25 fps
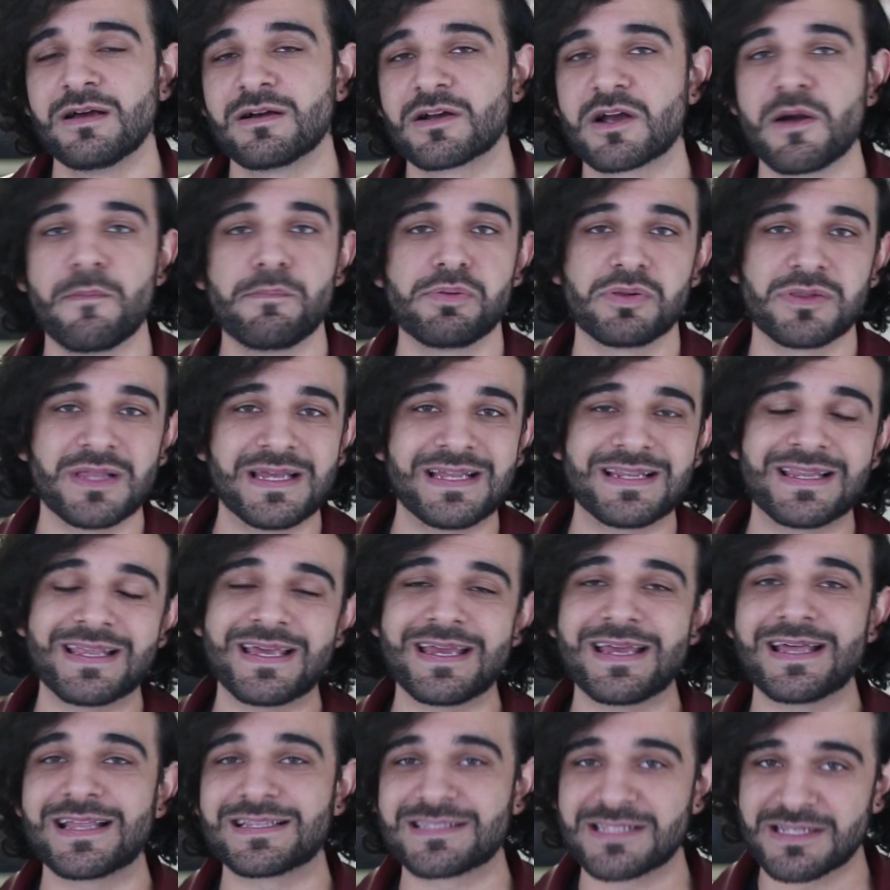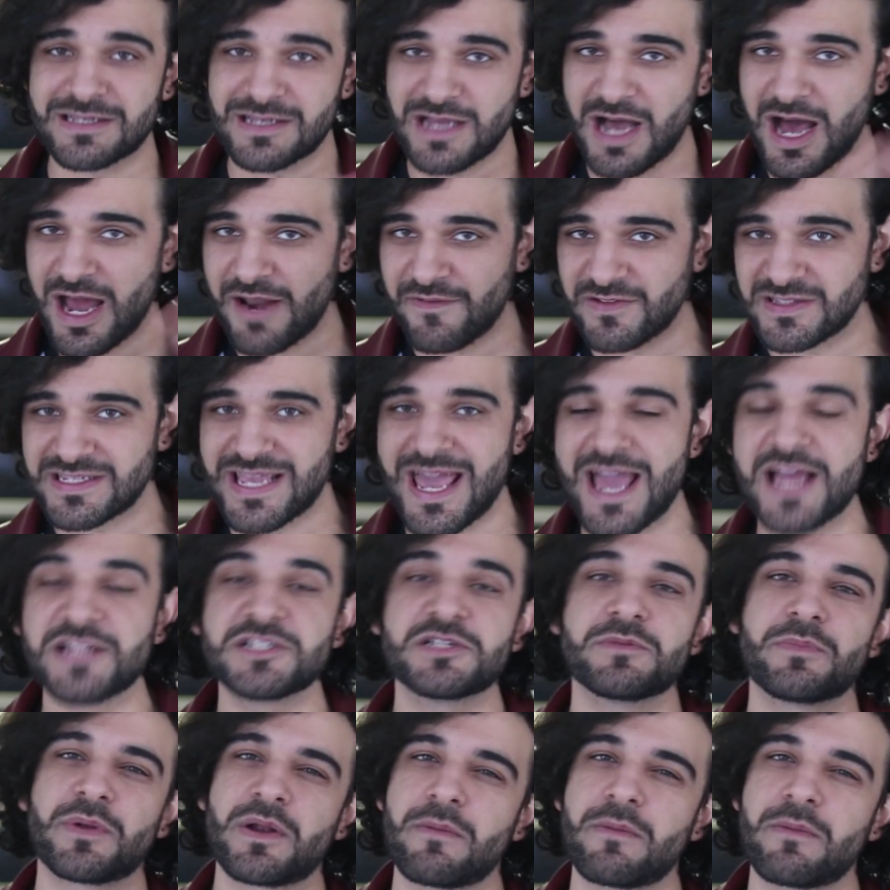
Completely, it's a kind of a tangent,